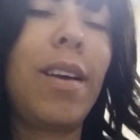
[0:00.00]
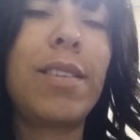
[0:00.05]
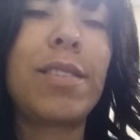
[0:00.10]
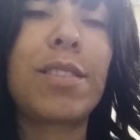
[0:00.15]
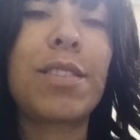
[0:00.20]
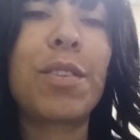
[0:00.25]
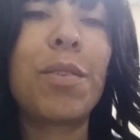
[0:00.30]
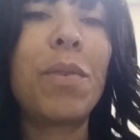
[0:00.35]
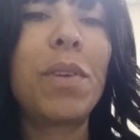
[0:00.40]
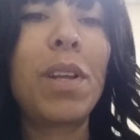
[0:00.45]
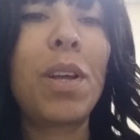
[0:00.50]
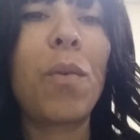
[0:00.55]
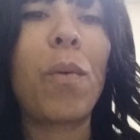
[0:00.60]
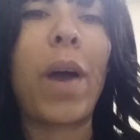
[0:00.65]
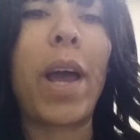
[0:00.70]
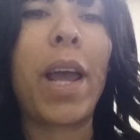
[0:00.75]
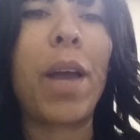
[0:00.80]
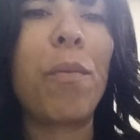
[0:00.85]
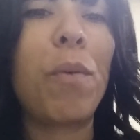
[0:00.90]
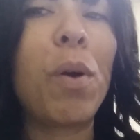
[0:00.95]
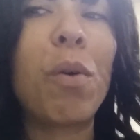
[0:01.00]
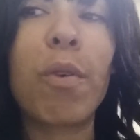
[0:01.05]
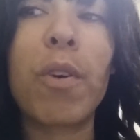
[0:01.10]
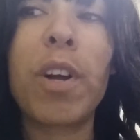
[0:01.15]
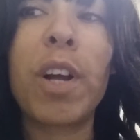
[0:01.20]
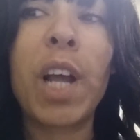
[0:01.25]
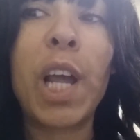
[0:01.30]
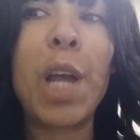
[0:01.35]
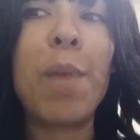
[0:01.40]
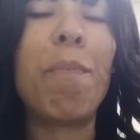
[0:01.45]
So anyway,
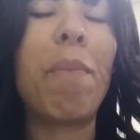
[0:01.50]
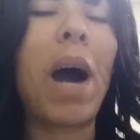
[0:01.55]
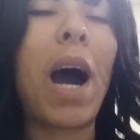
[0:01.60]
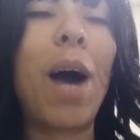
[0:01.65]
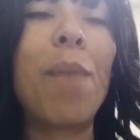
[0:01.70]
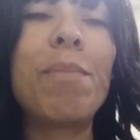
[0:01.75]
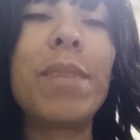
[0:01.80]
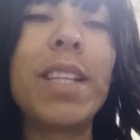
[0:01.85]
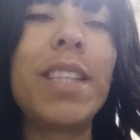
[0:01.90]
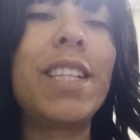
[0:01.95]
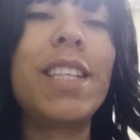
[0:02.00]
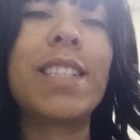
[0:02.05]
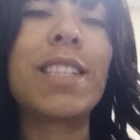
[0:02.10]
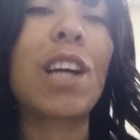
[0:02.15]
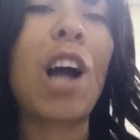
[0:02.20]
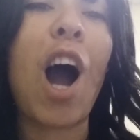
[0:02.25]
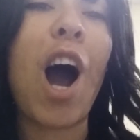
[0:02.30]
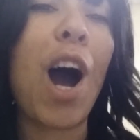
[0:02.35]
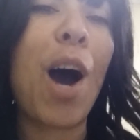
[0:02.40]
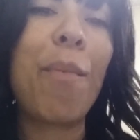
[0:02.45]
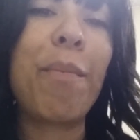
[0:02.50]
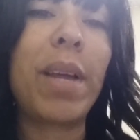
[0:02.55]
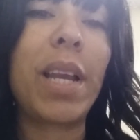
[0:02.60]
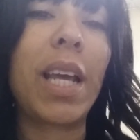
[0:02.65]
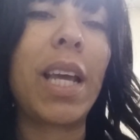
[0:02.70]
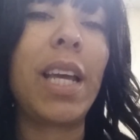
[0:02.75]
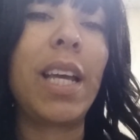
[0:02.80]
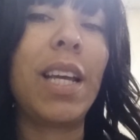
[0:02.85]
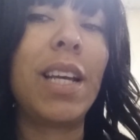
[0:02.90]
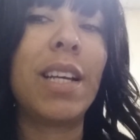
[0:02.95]
he popped in this
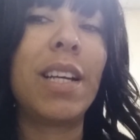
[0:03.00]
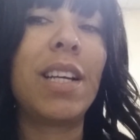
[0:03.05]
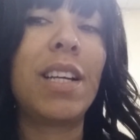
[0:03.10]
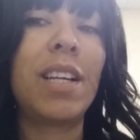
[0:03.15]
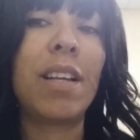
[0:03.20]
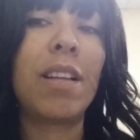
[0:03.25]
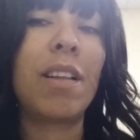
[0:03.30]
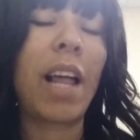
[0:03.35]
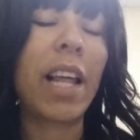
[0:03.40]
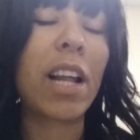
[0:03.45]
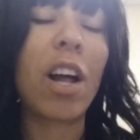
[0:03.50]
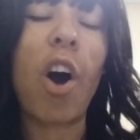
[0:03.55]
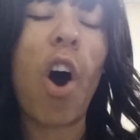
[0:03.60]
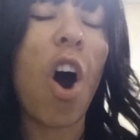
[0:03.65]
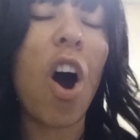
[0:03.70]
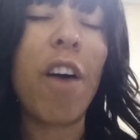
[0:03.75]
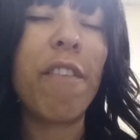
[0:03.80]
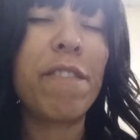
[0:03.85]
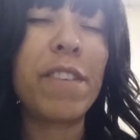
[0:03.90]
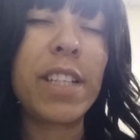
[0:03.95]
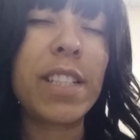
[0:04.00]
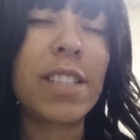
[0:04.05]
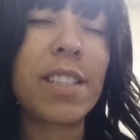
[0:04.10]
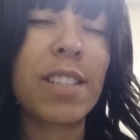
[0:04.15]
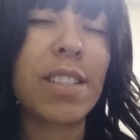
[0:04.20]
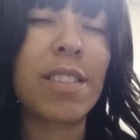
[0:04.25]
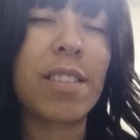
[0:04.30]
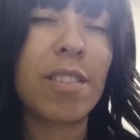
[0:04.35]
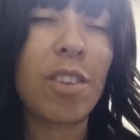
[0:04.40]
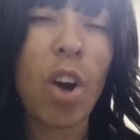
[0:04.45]
comedy, like an
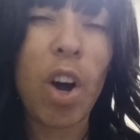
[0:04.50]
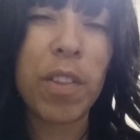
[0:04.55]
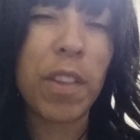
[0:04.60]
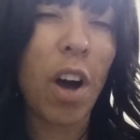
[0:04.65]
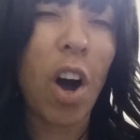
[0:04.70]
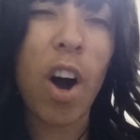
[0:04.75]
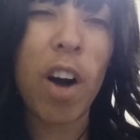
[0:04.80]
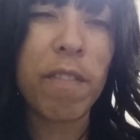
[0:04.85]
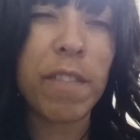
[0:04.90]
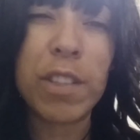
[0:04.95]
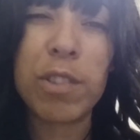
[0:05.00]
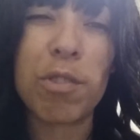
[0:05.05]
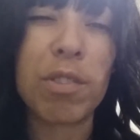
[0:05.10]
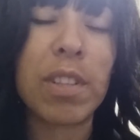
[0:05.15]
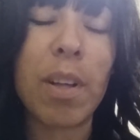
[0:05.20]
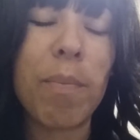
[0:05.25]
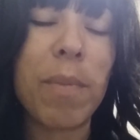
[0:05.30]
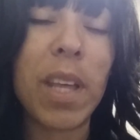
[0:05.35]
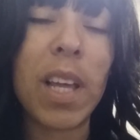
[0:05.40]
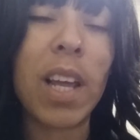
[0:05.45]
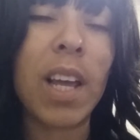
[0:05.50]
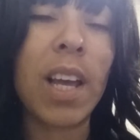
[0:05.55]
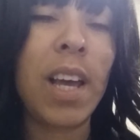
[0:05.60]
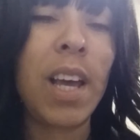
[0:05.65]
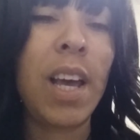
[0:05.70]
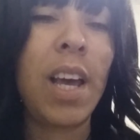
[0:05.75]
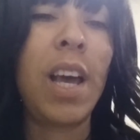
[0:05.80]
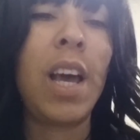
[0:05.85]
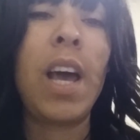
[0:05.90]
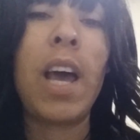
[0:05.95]
Office, called The Office or something,
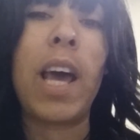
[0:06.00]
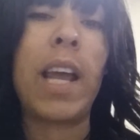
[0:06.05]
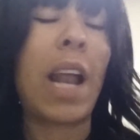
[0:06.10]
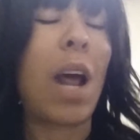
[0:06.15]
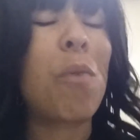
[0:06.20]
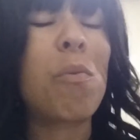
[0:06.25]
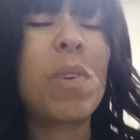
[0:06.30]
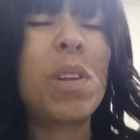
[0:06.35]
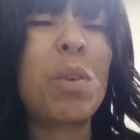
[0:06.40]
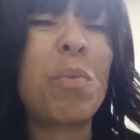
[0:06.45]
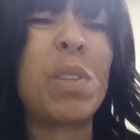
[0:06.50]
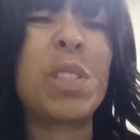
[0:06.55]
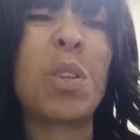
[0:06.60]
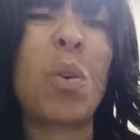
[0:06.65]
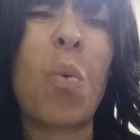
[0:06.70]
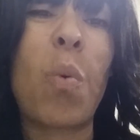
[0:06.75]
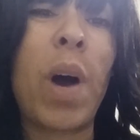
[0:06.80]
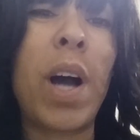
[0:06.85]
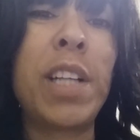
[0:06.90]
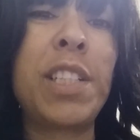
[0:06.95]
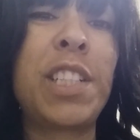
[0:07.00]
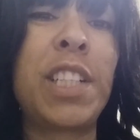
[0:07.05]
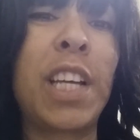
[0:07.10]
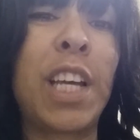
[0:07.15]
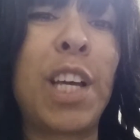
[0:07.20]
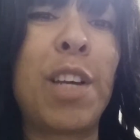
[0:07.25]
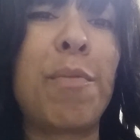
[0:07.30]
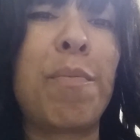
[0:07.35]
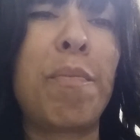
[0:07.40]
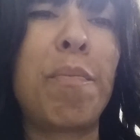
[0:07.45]
and I really wasn't
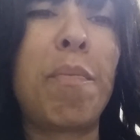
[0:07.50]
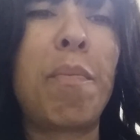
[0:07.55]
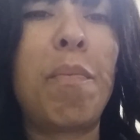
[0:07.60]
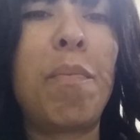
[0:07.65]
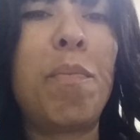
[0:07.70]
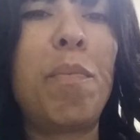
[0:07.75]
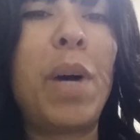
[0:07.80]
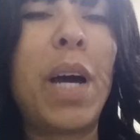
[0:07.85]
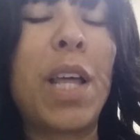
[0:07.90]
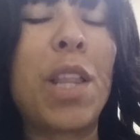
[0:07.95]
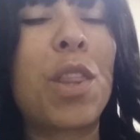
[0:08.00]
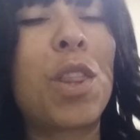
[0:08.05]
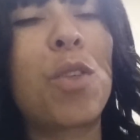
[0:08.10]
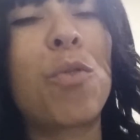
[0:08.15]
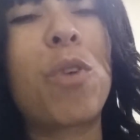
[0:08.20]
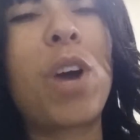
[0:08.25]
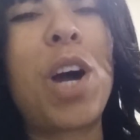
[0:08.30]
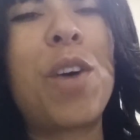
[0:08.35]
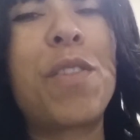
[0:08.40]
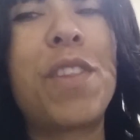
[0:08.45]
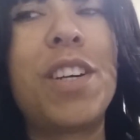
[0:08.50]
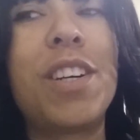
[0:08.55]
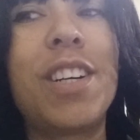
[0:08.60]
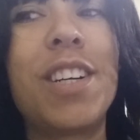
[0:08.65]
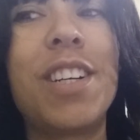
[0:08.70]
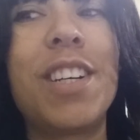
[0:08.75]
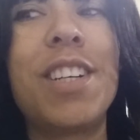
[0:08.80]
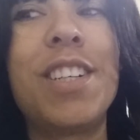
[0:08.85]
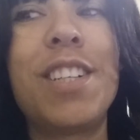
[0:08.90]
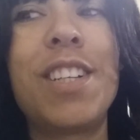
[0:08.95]
watching it. But throughout
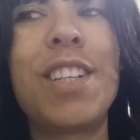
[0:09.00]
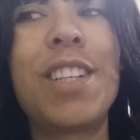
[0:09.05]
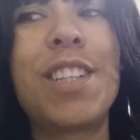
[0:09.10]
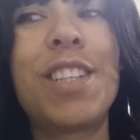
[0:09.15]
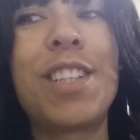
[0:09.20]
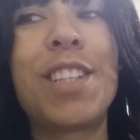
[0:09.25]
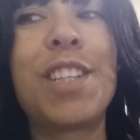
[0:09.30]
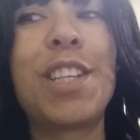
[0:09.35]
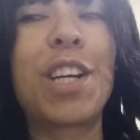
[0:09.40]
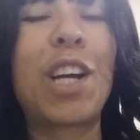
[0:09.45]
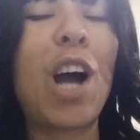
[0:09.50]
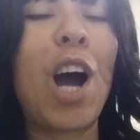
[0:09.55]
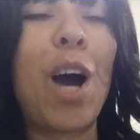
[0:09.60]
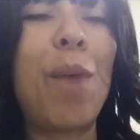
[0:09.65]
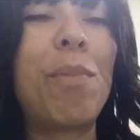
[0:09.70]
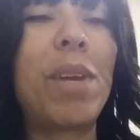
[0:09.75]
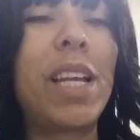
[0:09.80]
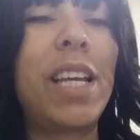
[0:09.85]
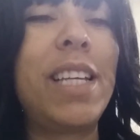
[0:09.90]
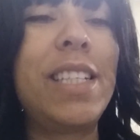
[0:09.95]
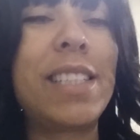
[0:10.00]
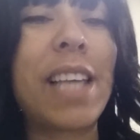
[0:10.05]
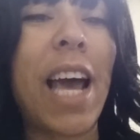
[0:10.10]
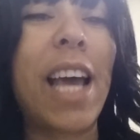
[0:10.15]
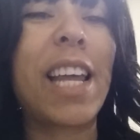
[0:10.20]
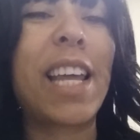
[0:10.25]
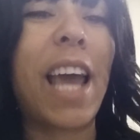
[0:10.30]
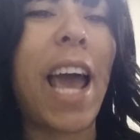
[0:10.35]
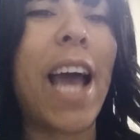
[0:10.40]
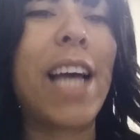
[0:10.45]
the comedy, he's
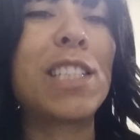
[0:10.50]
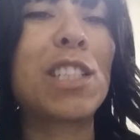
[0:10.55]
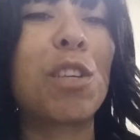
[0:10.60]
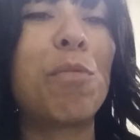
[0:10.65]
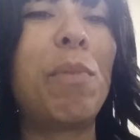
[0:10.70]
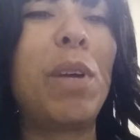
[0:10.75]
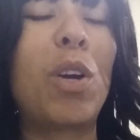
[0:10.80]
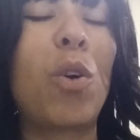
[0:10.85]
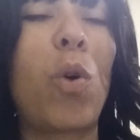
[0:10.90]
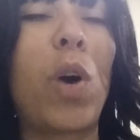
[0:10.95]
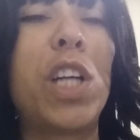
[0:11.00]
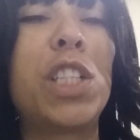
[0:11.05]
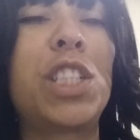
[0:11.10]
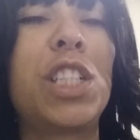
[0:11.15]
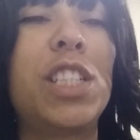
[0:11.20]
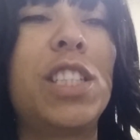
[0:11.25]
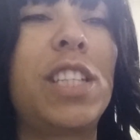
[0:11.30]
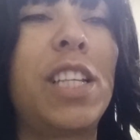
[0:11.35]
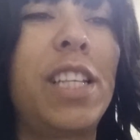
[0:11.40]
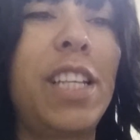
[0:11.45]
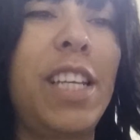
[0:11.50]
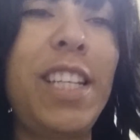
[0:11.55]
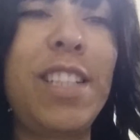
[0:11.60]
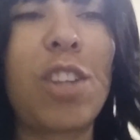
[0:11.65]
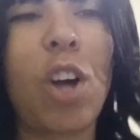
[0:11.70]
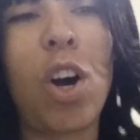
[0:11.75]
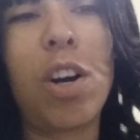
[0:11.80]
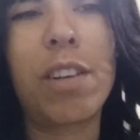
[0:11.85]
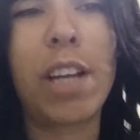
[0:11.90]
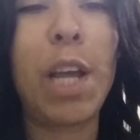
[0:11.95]
like asking me questions, and
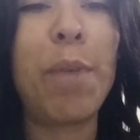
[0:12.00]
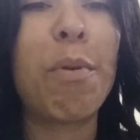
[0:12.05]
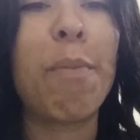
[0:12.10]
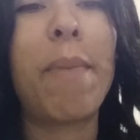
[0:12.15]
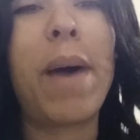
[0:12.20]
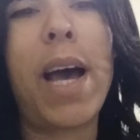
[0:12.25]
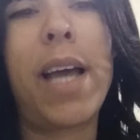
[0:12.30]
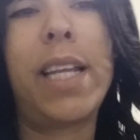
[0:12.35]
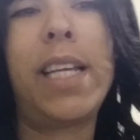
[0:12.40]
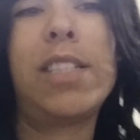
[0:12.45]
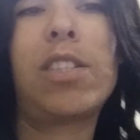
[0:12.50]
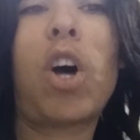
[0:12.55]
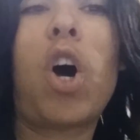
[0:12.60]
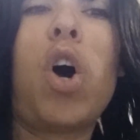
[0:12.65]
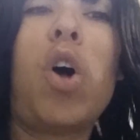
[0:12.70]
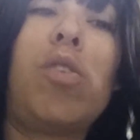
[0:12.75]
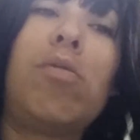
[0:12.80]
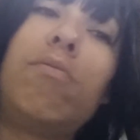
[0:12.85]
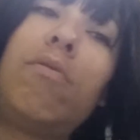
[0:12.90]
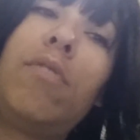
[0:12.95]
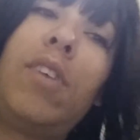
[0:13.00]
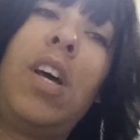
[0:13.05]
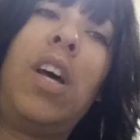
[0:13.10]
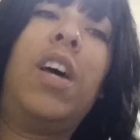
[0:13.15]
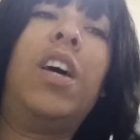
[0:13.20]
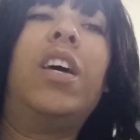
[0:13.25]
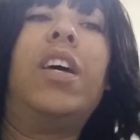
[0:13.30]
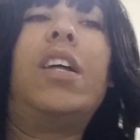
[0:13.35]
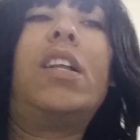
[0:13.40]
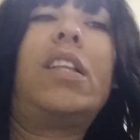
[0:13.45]
keep in mind, he's all
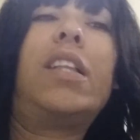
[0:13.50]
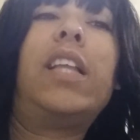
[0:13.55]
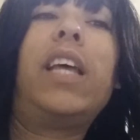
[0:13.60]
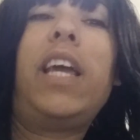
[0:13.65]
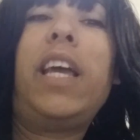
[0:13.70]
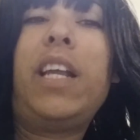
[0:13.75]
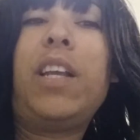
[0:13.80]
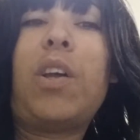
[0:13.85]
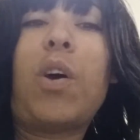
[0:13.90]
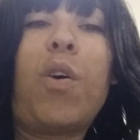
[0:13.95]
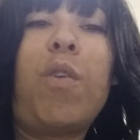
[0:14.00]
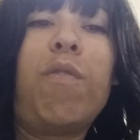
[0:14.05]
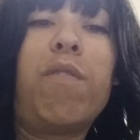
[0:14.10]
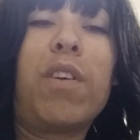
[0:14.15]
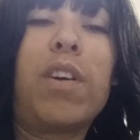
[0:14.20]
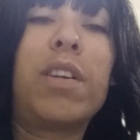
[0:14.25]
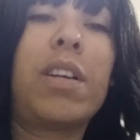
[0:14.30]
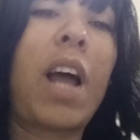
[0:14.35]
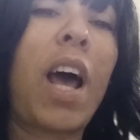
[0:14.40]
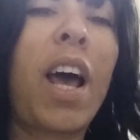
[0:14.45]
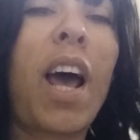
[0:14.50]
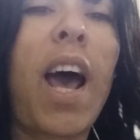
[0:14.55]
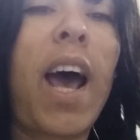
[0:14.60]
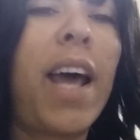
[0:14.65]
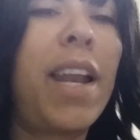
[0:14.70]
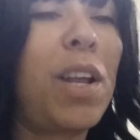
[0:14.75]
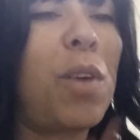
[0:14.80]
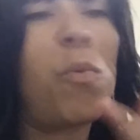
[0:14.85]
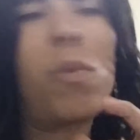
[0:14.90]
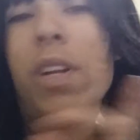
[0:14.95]
leaned over, and
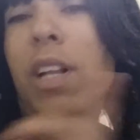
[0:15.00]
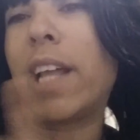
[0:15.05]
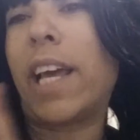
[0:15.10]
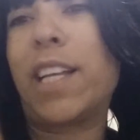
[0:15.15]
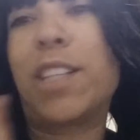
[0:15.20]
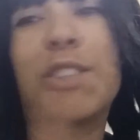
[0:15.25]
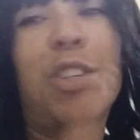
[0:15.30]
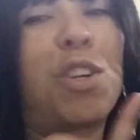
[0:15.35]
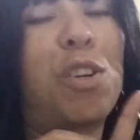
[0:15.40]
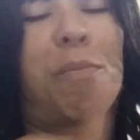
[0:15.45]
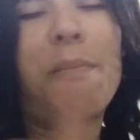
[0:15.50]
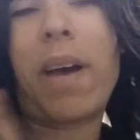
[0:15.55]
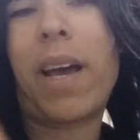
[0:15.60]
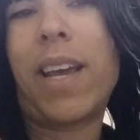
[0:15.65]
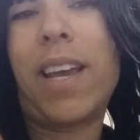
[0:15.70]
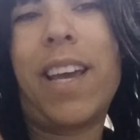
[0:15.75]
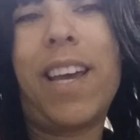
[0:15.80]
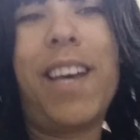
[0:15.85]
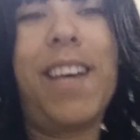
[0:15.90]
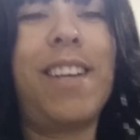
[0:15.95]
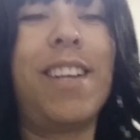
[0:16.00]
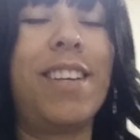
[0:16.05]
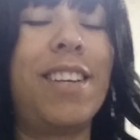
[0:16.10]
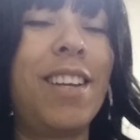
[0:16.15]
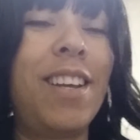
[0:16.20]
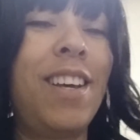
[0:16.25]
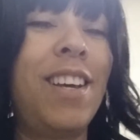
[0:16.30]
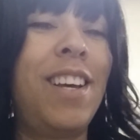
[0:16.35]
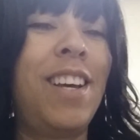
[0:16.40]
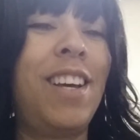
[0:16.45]
I didn't want to like turn my head, and